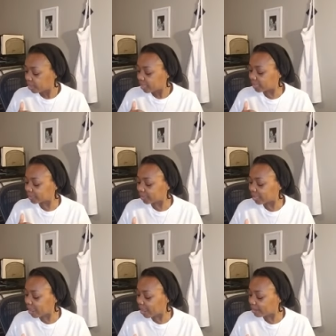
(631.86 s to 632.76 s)
He's
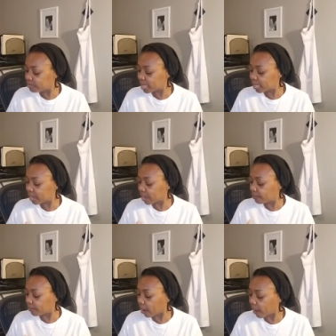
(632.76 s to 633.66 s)
led me
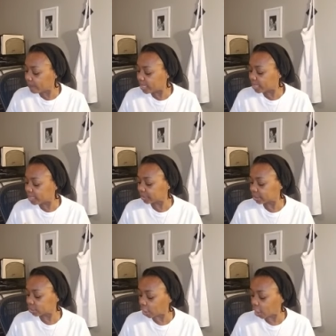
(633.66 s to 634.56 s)
and brought me
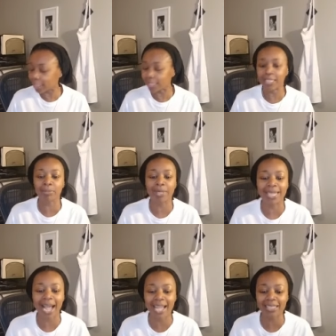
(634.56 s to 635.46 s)
into darkness, but
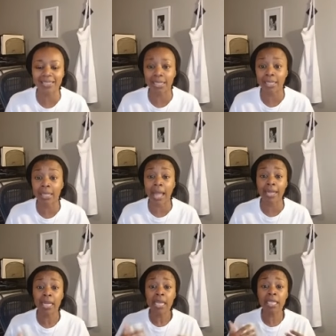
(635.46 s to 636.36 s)
not into
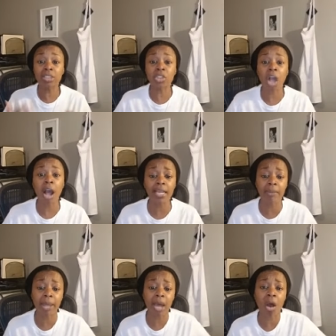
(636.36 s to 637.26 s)
light. He's talking
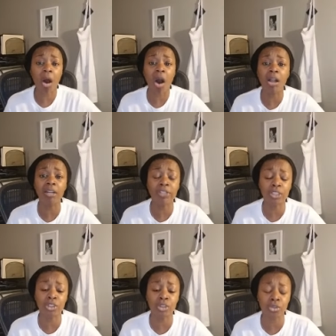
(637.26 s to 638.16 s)
about all of the
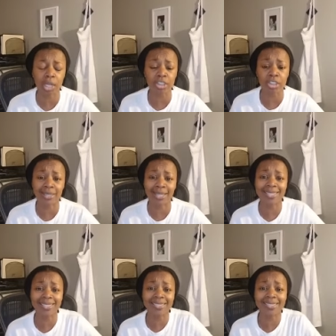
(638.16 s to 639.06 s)
destruction that
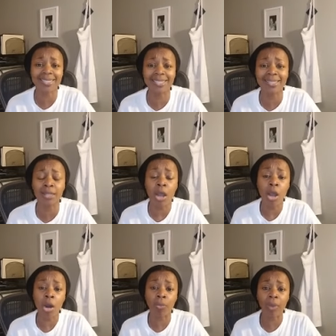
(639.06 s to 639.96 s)
he is seeing
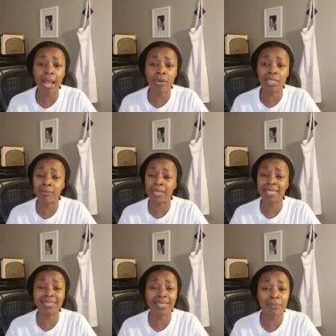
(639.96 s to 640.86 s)
around him, and
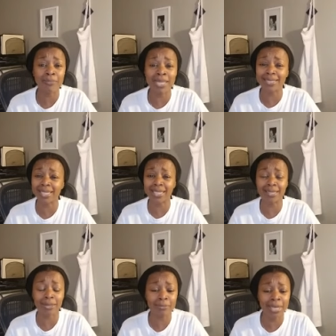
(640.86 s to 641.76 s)
he's lamenting
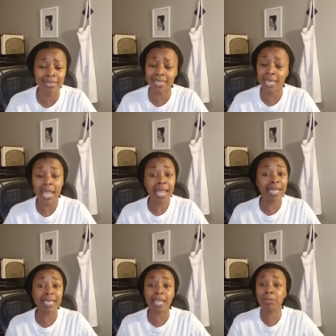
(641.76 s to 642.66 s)
and lamenting, and
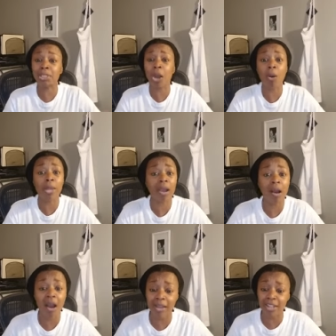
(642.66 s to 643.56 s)
he keeps going
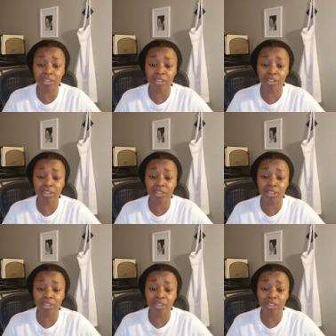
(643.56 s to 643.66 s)
on.